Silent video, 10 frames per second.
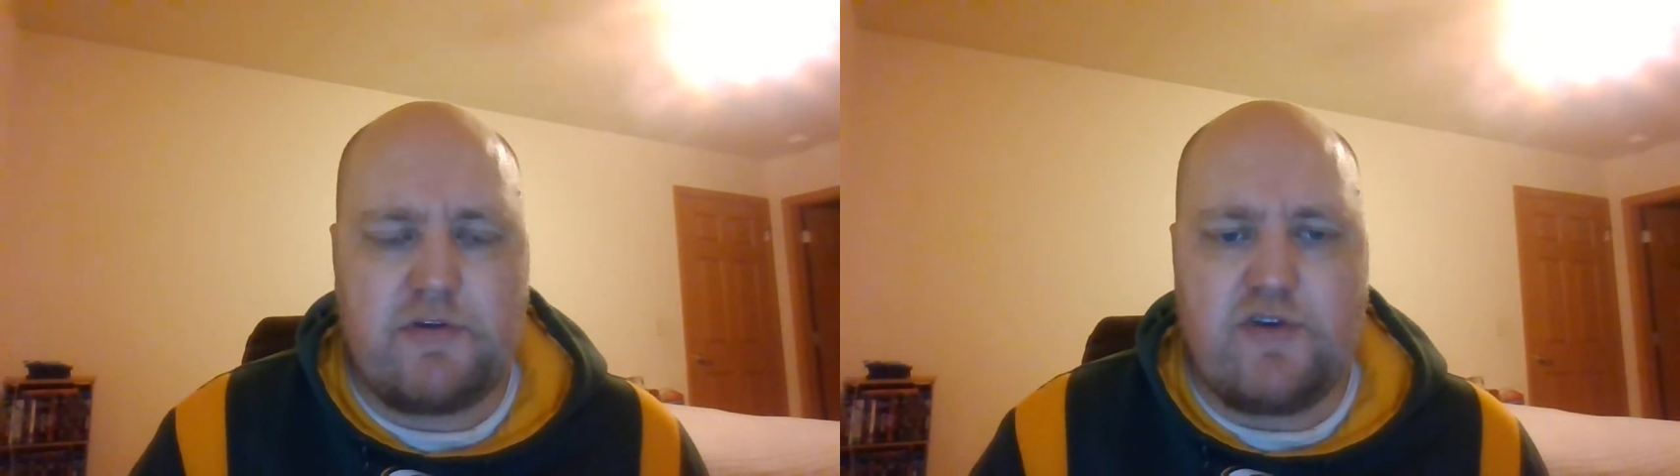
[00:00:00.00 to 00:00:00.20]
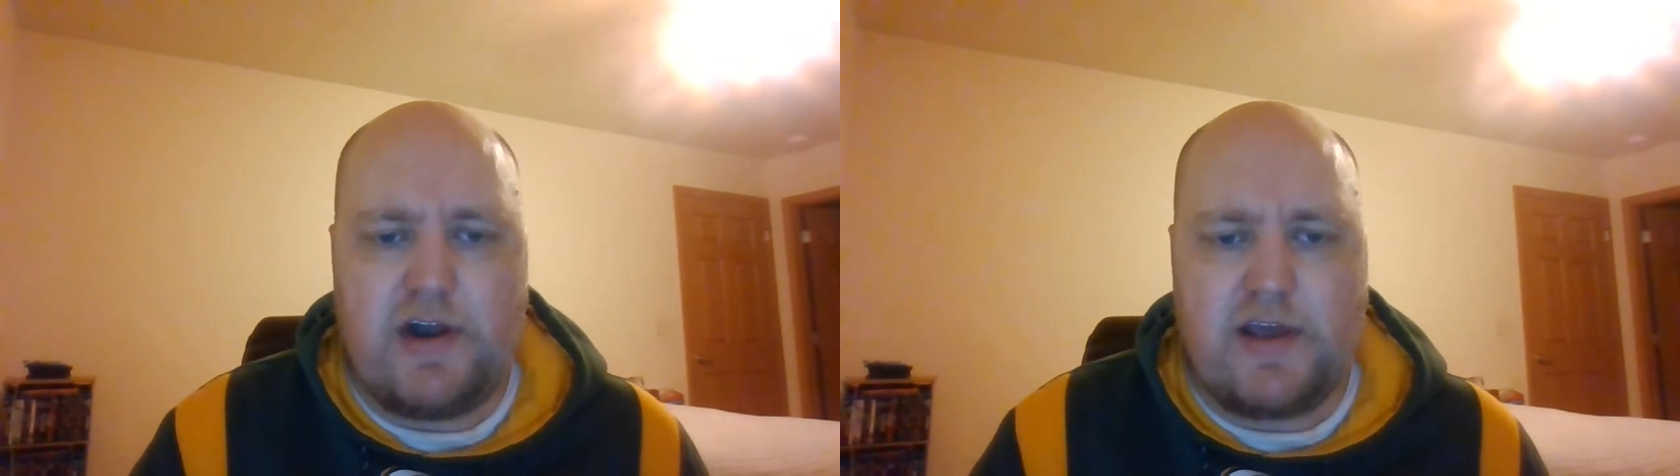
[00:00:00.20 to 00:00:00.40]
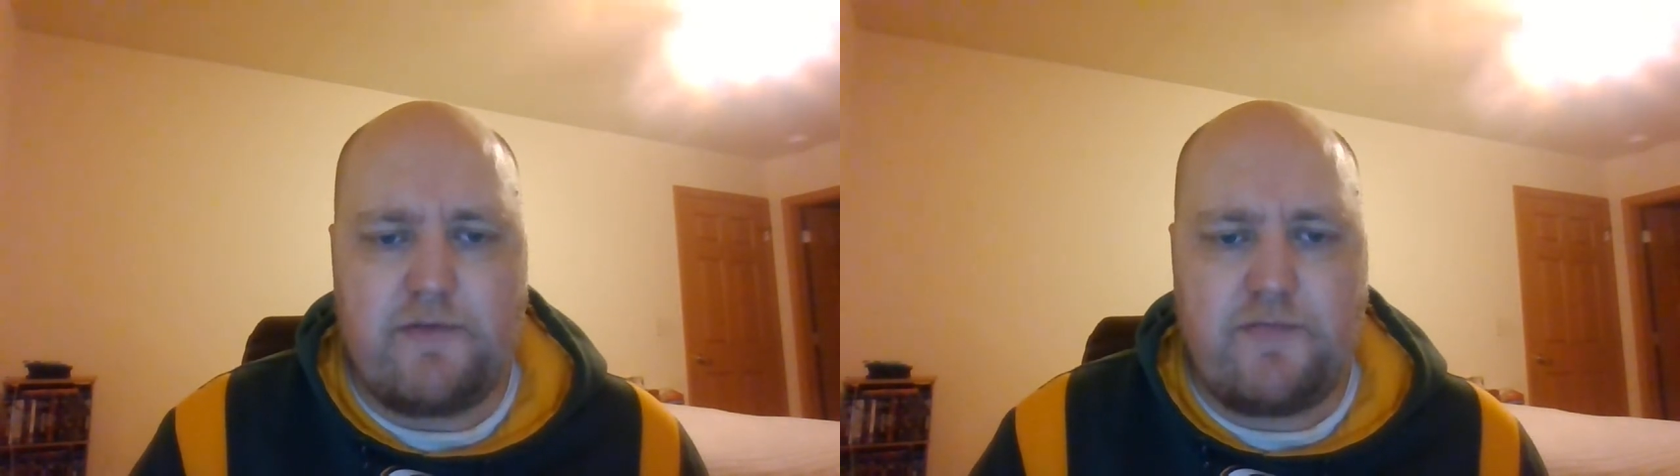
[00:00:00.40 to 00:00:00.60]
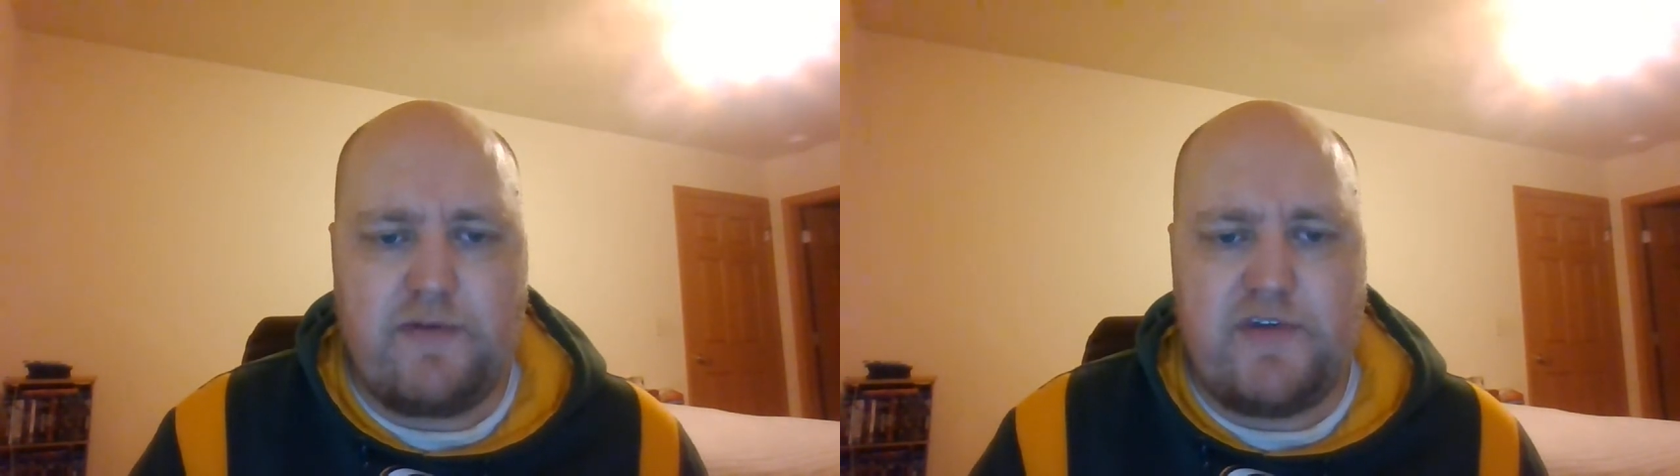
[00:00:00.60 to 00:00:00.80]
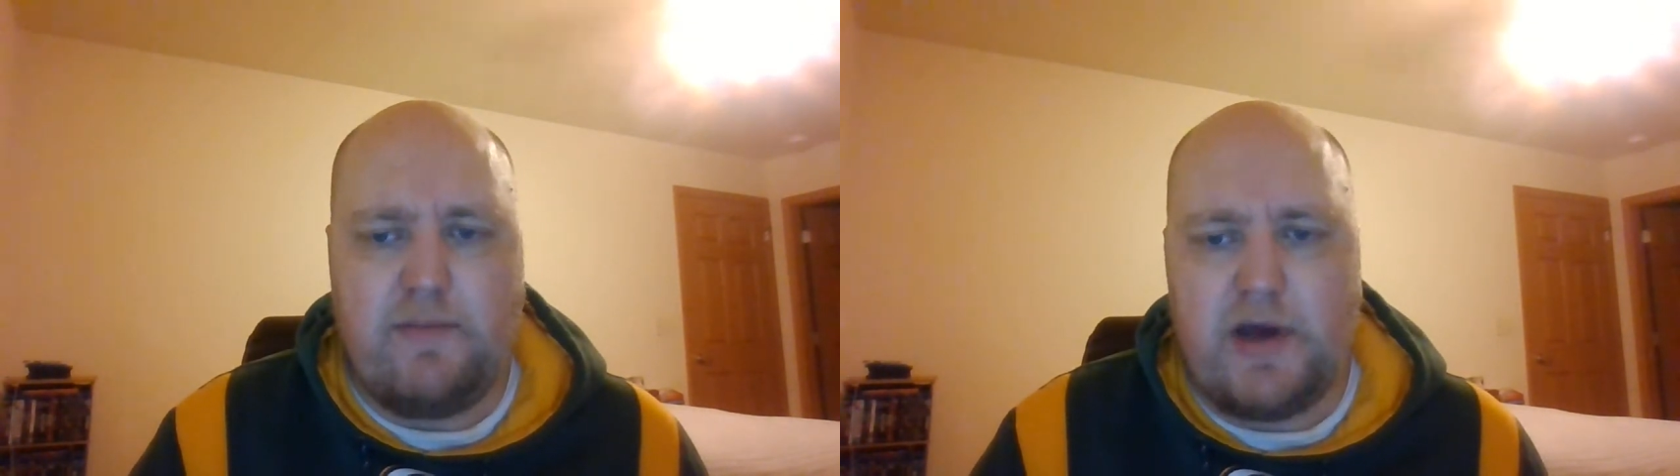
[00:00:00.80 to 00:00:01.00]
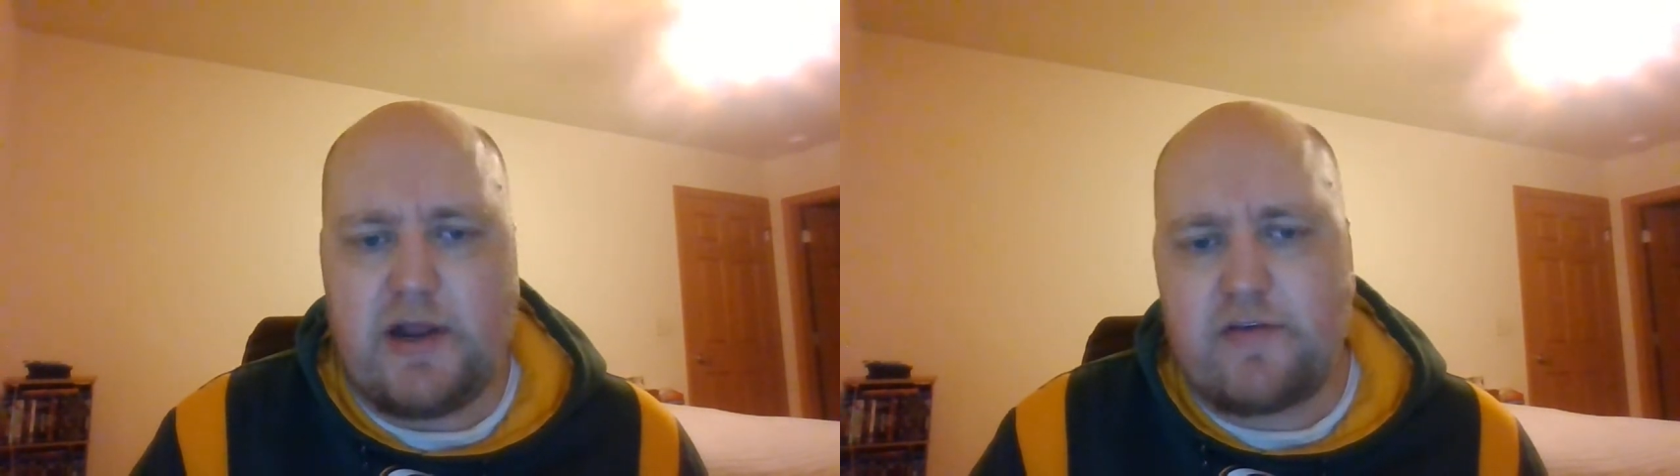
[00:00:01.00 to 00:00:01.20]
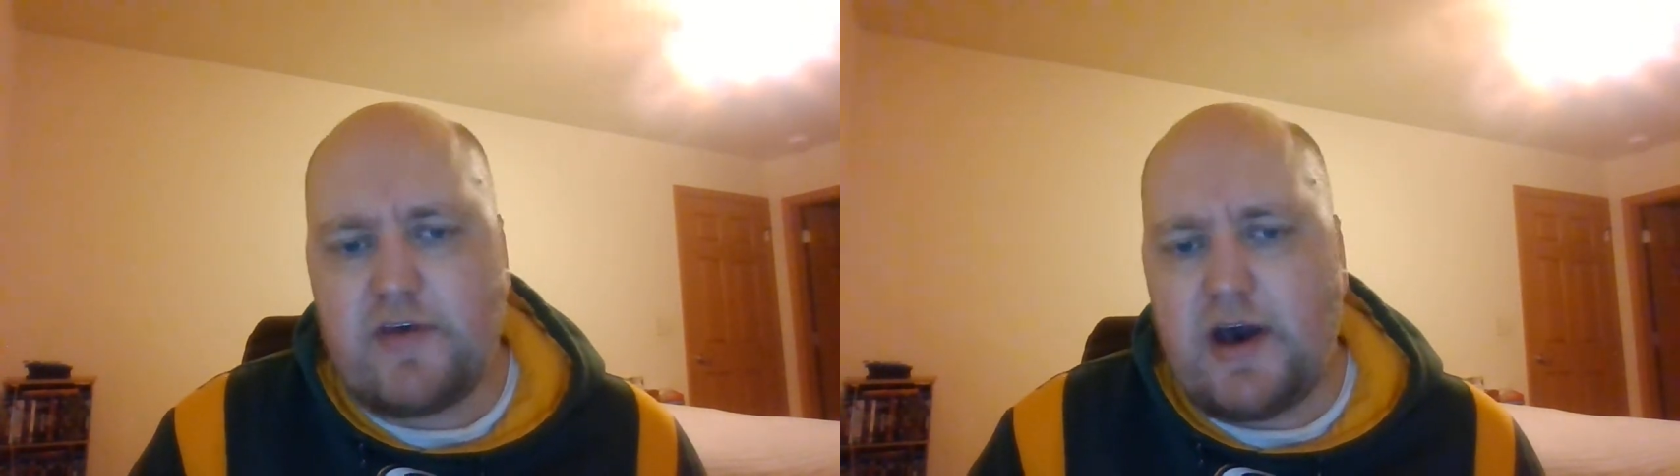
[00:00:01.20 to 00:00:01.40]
to try to get 50 minutes